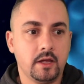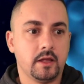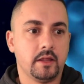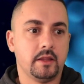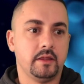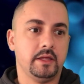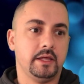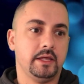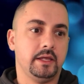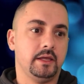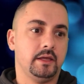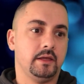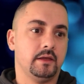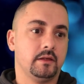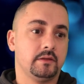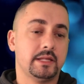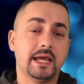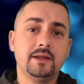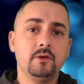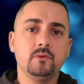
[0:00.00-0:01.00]
They
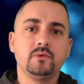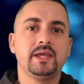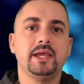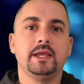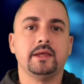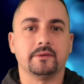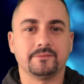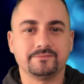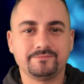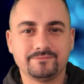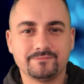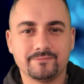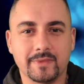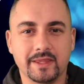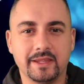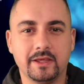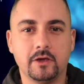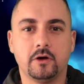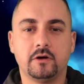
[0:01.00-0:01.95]
they don't care the